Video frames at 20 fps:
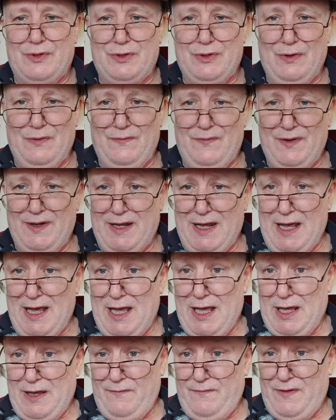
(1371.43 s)
Don't
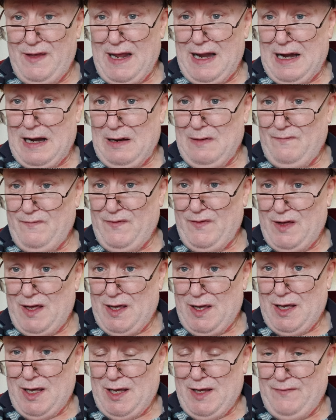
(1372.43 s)
forget, if you have
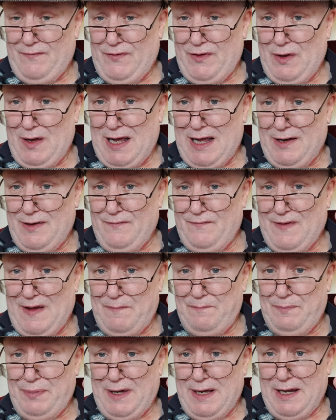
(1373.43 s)
if you are a
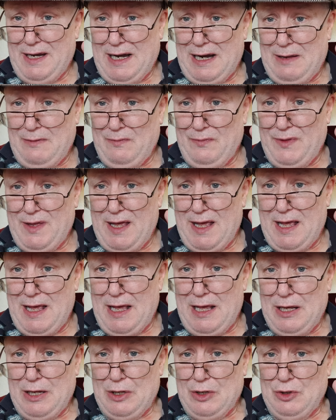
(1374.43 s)
vampire out
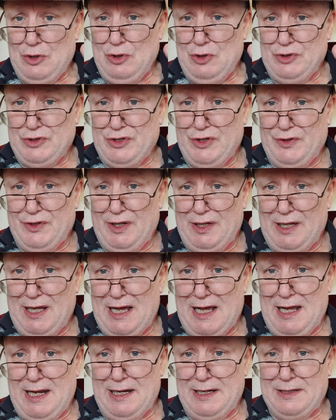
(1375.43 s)
there, go to the
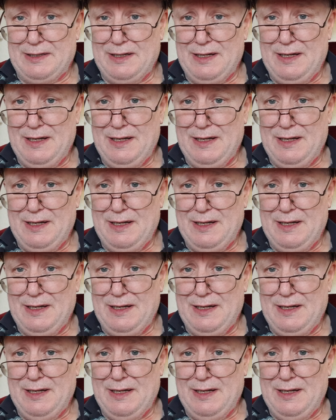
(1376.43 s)
light.